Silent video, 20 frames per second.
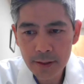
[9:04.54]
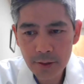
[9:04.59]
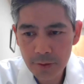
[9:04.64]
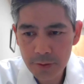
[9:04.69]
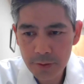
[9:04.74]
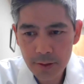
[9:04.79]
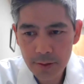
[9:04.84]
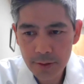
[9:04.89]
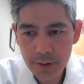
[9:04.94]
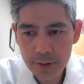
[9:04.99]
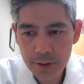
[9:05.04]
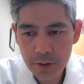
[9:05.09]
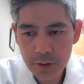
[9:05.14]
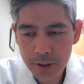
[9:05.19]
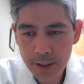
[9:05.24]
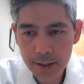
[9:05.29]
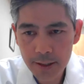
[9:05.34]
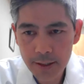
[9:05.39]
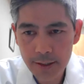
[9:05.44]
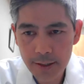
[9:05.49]
you know, the, the
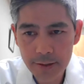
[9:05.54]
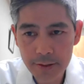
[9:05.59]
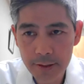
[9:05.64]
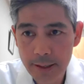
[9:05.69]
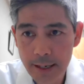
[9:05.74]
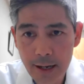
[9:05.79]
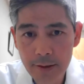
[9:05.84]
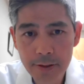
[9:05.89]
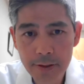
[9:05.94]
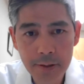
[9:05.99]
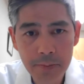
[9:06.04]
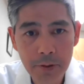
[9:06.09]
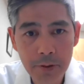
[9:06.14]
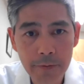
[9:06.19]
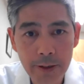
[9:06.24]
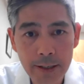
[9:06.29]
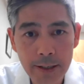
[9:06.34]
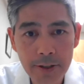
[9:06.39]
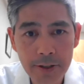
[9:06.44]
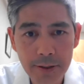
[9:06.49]
screening is an ounce of
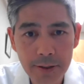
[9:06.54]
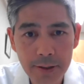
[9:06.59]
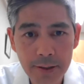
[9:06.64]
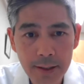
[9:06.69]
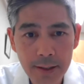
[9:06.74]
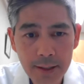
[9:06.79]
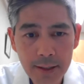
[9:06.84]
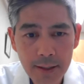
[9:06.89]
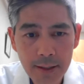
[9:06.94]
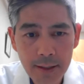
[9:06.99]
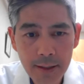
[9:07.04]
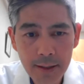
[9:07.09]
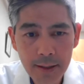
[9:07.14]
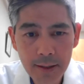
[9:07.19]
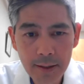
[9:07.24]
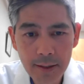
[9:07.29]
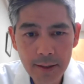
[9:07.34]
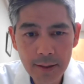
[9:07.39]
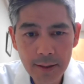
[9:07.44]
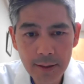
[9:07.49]
prevention.
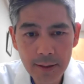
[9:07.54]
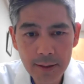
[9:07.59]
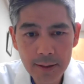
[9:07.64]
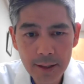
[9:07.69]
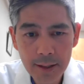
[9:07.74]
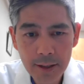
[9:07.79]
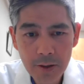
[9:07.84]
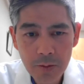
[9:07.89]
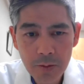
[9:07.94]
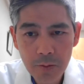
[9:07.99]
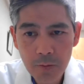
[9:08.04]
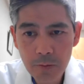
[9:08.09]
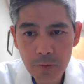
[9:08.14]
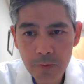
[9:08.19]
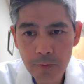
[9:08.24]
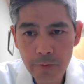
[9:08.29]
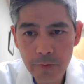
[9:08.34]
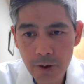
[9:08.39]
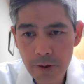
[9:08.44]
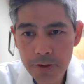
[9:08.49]
Uh,
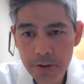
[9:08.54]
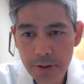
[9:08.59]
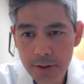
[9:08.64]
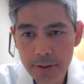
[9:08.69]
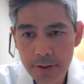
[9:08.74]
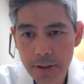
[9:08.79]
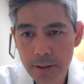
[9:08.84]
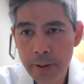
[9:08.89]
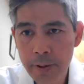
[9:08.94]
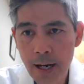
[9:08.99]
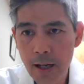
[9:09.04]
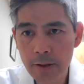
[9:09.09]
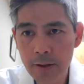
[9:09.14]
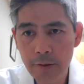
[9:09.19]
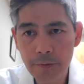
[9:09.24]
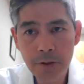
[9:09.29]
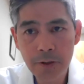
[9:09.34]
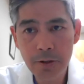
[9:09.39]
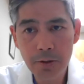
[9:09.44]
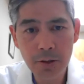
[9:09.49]
versus the pound
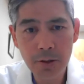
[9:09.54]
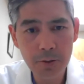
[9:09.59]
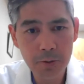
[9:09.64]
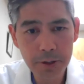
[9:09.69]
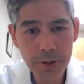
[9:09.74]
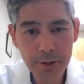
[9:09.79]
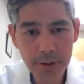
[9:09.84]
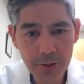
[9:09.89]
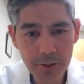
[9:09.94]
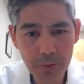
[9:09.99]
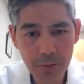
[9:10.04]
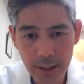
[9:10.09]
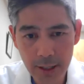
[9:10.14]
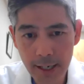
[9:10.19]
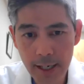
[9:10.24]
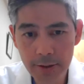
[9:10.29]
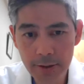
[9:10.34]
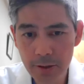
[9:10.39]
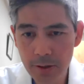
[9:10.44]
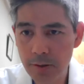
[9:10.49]
of cure, which is what
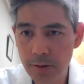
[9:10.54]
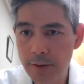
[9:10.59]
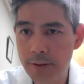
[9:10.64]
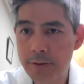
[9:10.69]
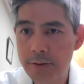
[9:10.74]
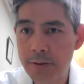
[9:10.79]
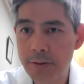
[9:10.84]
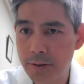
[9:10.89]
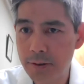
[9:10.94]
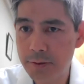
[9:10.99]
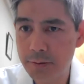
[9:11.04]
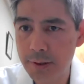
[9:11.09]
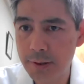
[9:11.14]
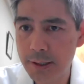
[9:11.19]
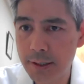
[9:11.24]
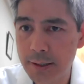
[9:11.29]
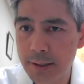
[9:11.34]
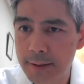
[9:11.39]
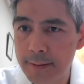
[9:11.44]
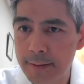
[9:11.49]
I do with the surgery.